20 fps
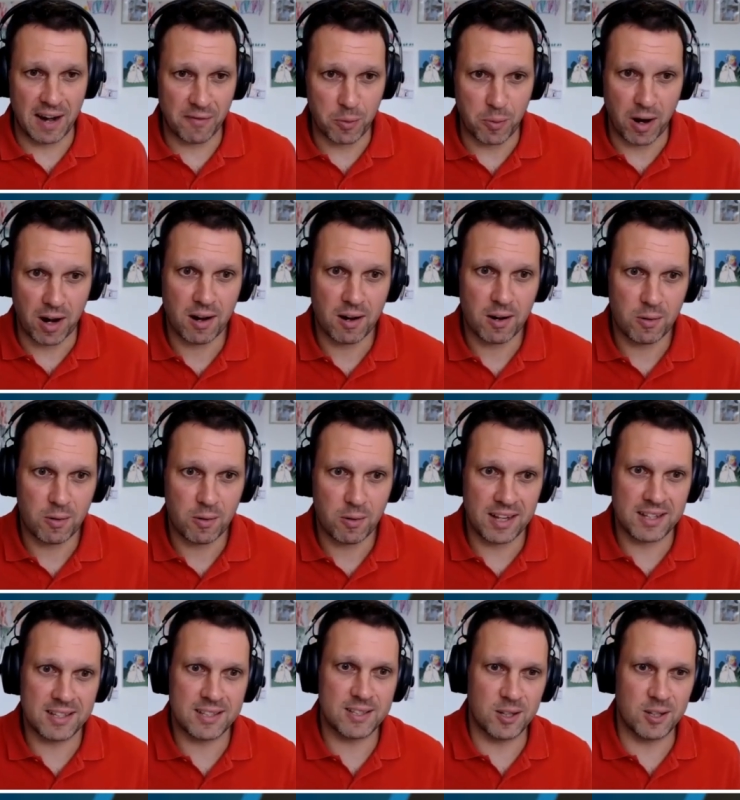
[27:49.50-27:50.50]
everywhere,
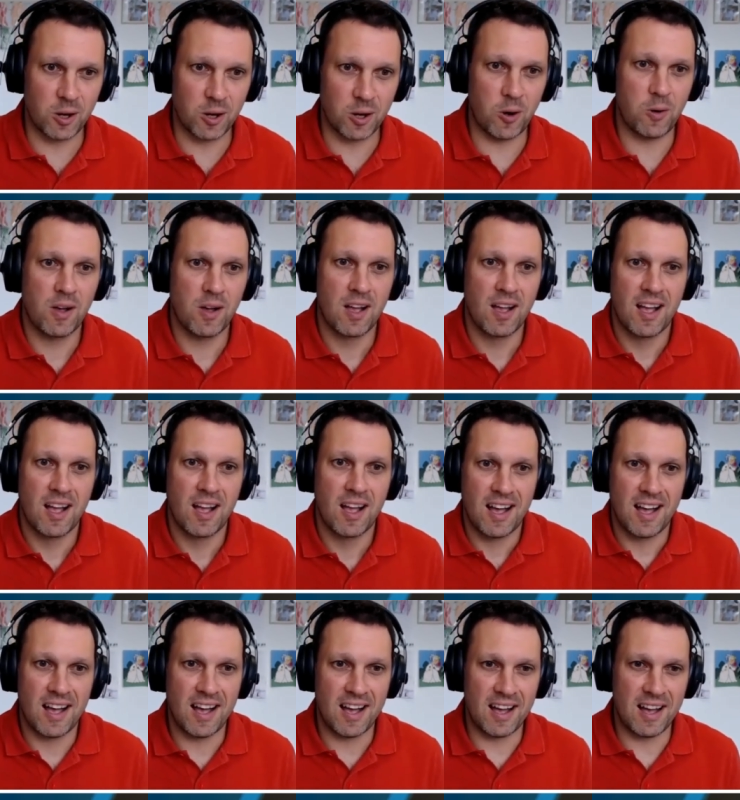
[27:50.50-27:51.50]
right? So
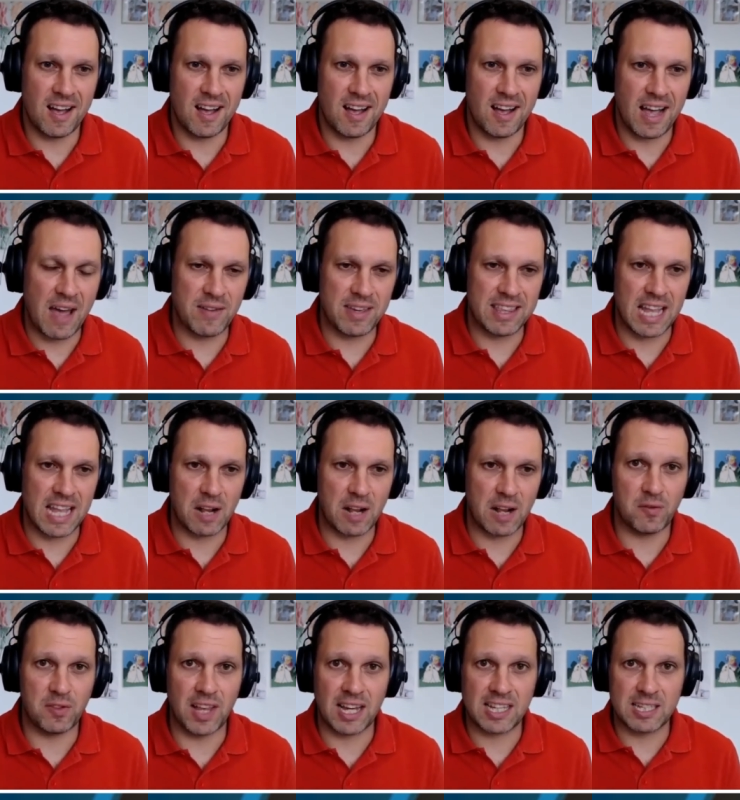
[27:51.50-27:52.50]
uh, having
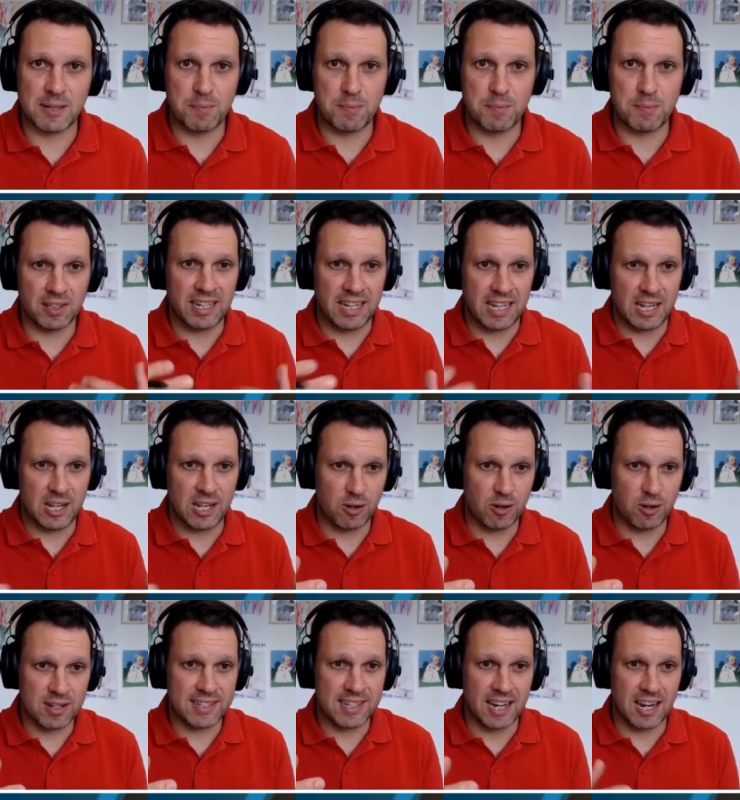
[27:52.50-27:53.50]
that flexibility in
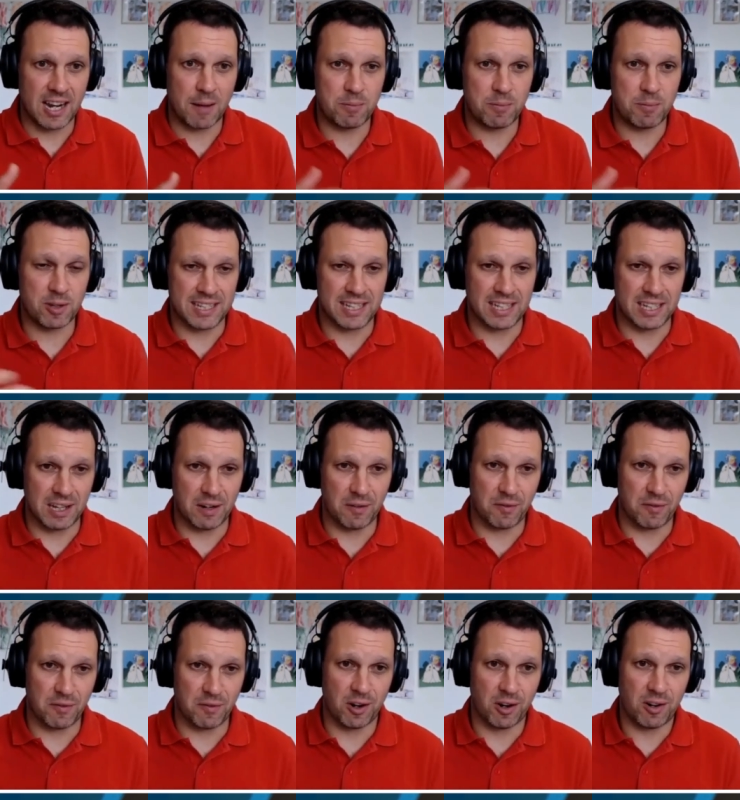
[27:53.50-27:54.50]
your setup to
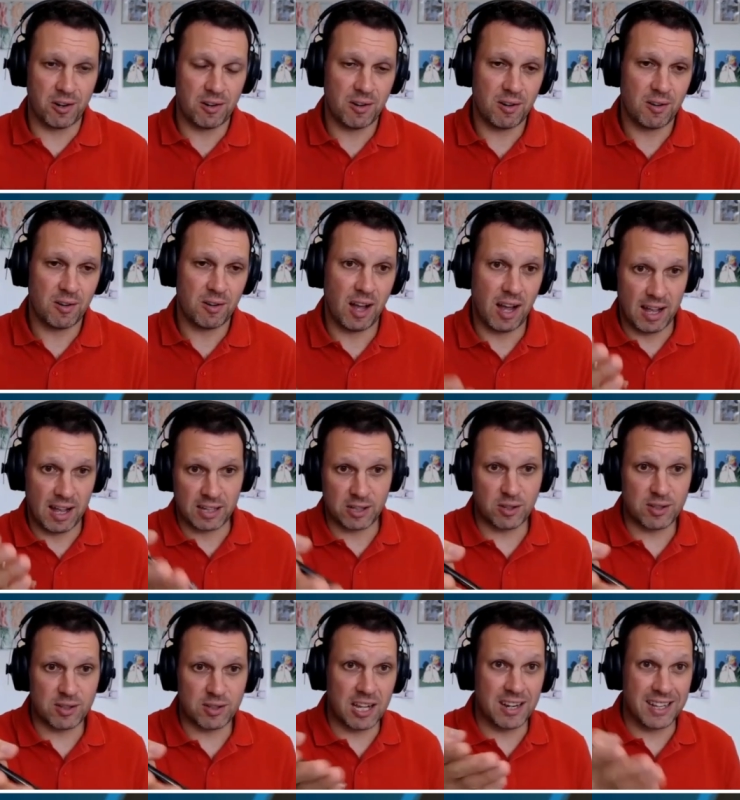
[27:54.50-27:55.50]
deliver, as
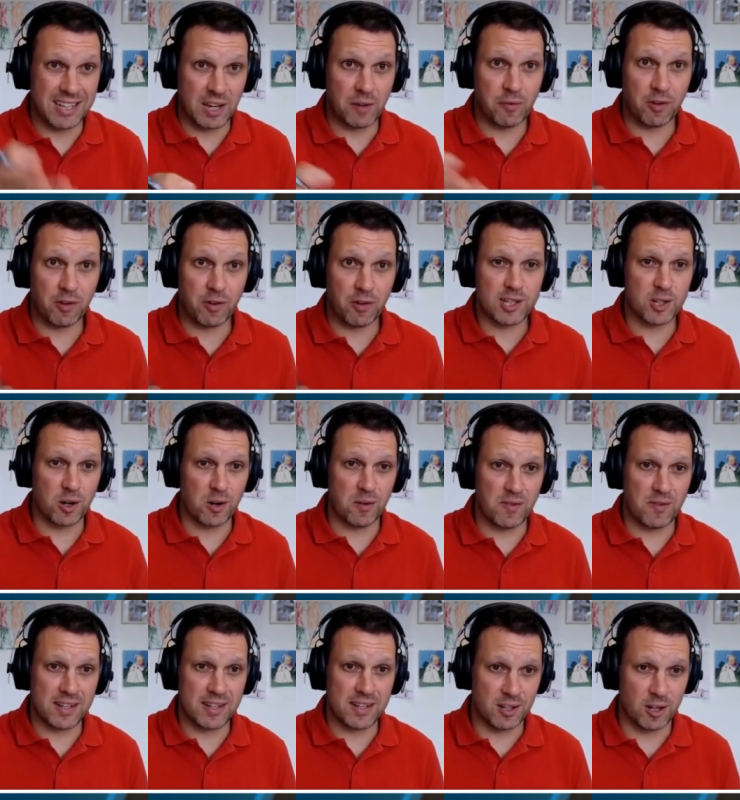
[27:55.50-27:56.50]
you said, a different
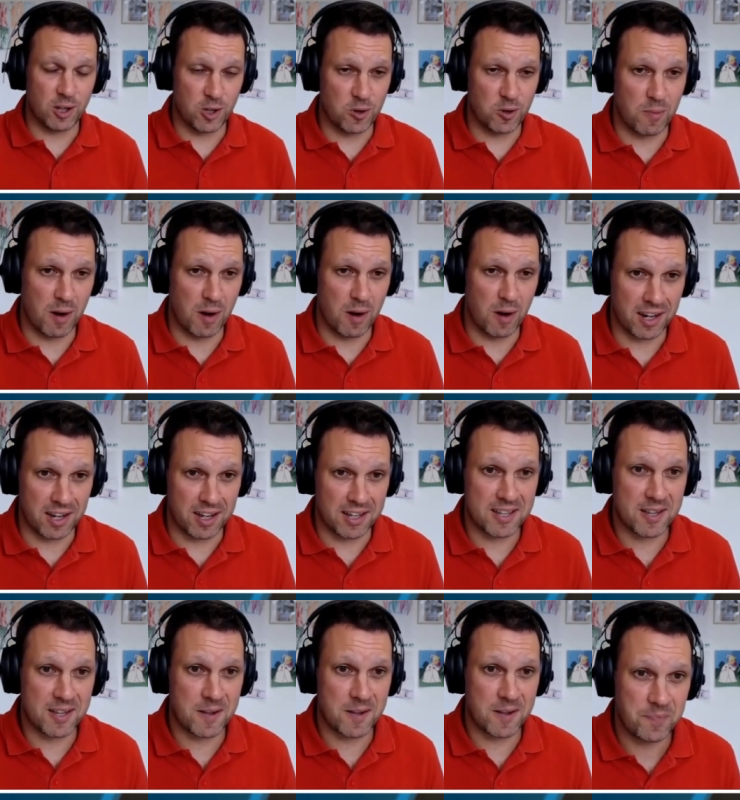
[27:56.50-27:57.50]
service in a new
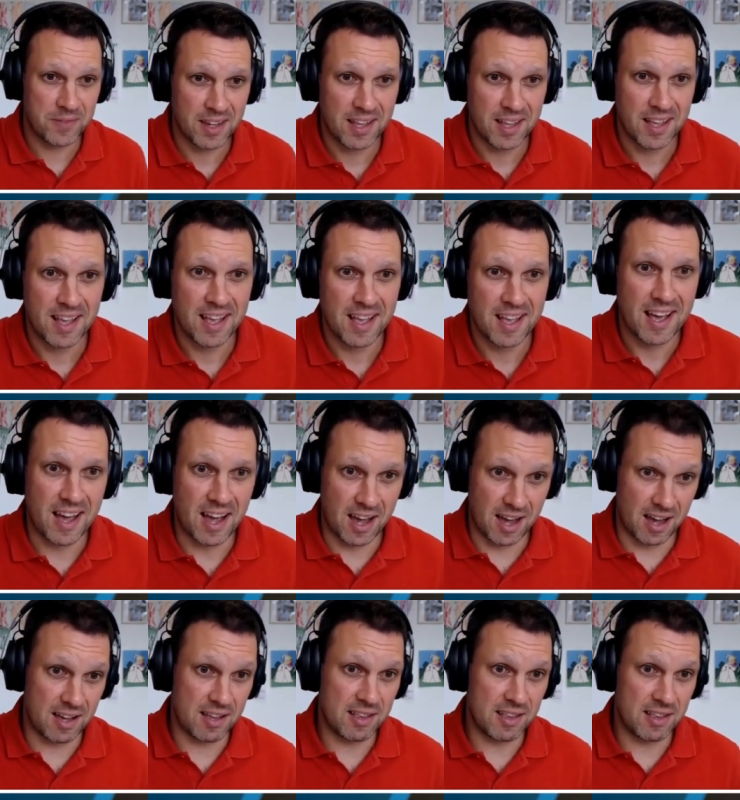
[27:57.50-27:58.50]
market yeah.
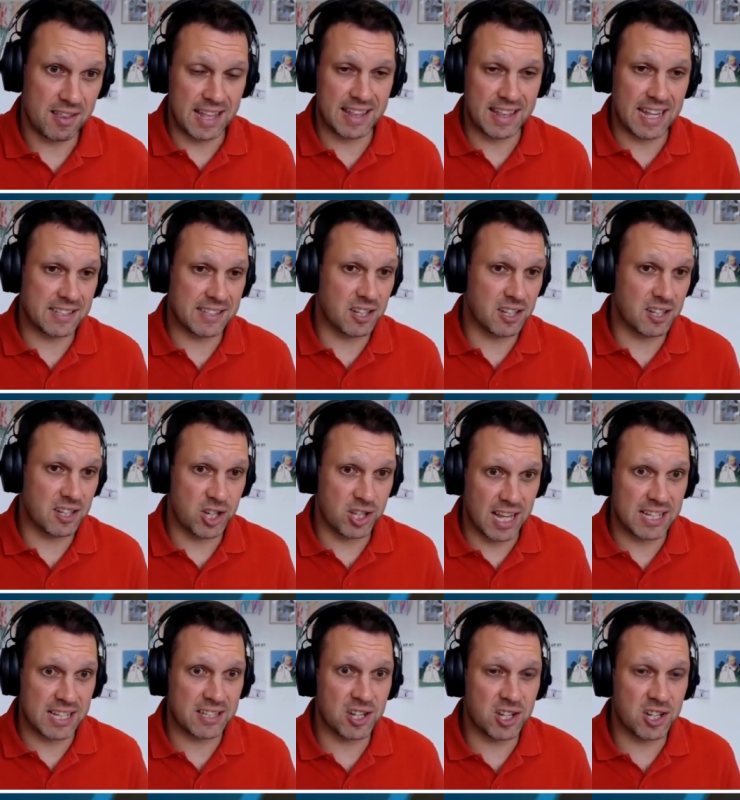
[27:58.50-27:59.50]
Uh, that, that's a
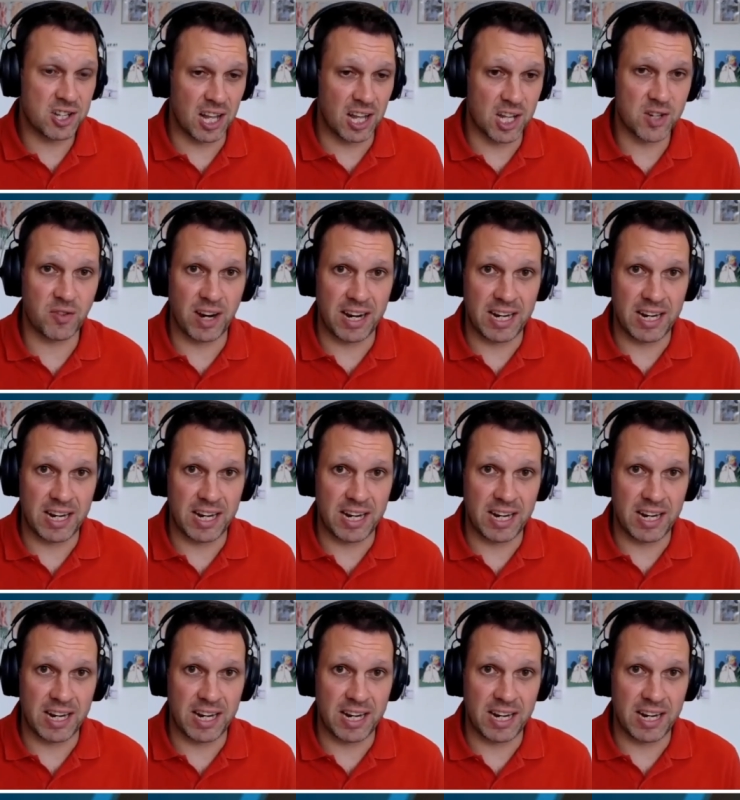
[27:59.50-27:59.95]
that's a challenge